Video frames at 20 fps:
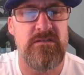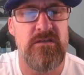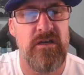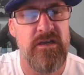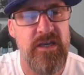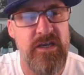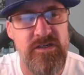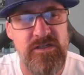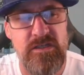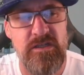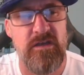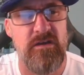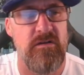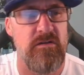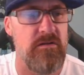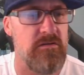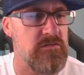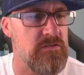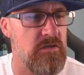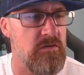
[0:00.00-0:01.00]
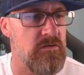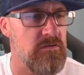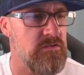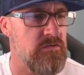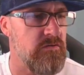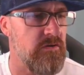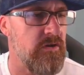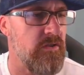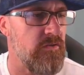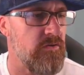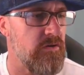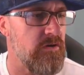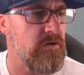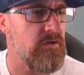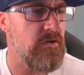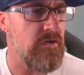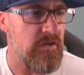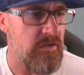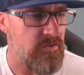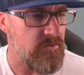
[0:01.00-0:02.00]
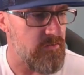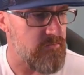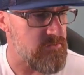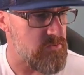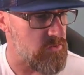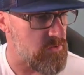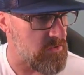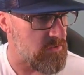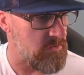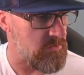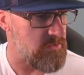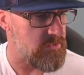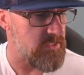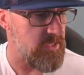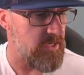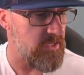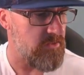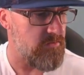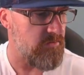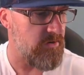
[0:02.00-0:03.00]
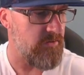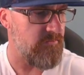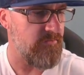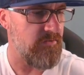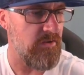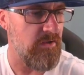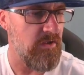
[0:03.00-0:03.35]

Occasionally, I'll also go to another thrift store called City Thrift.